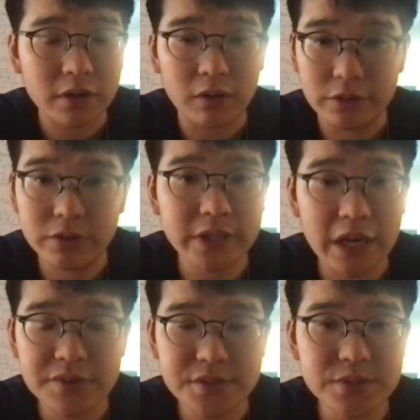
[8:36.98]
real
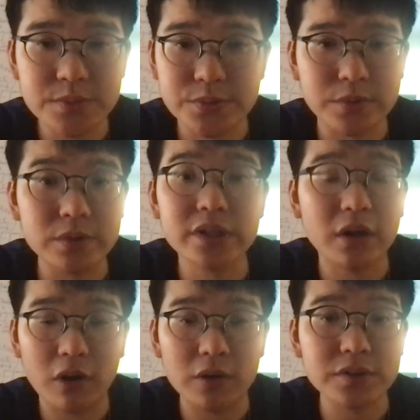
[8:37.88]
analysis was really the
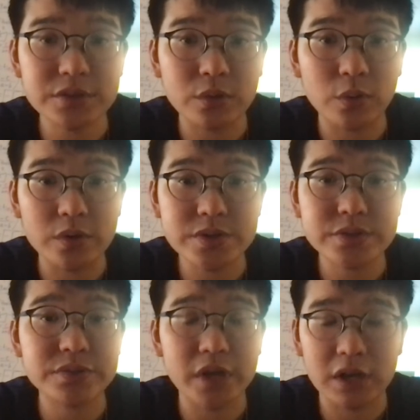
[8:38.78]
hardest course
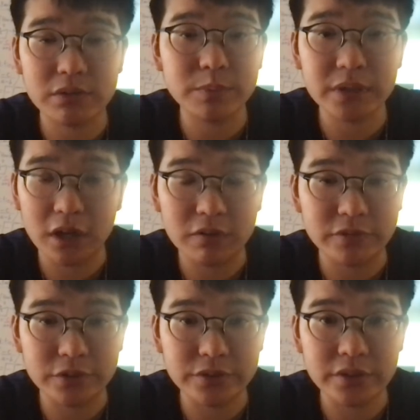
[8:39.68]
to ever be
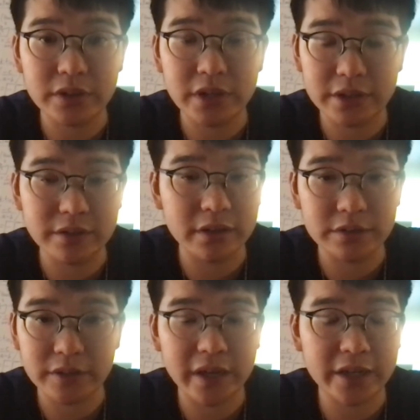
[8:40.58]
offered in
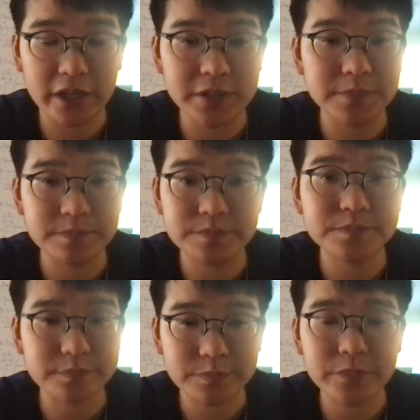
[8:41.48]
there. And I
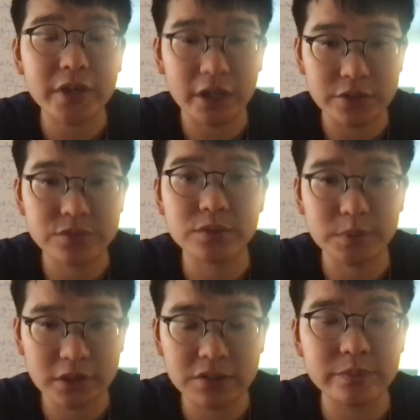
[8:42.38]
truly
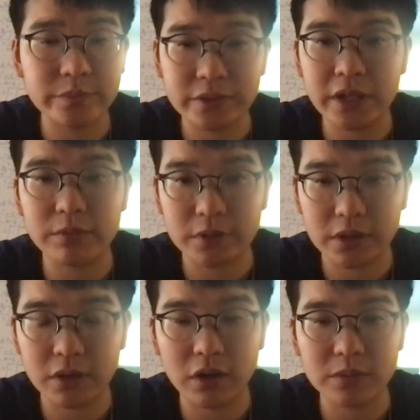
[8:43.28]
believe in that
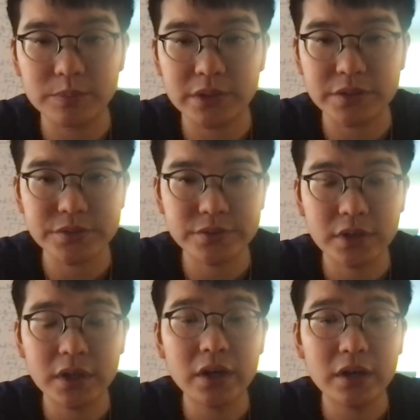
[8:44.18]
regard, because
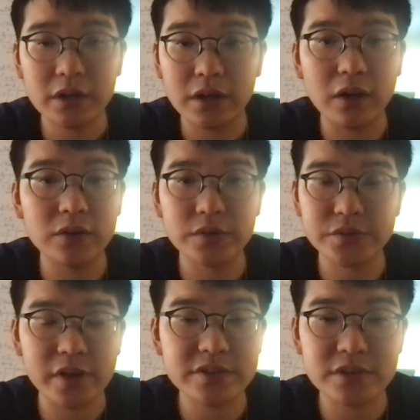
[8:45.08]
all those
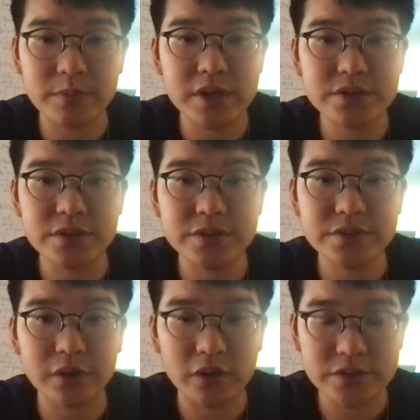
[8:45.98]
estimations
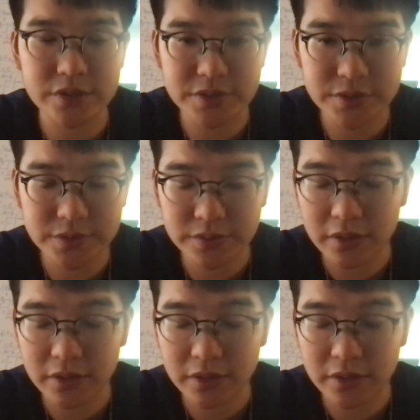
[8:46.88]
are just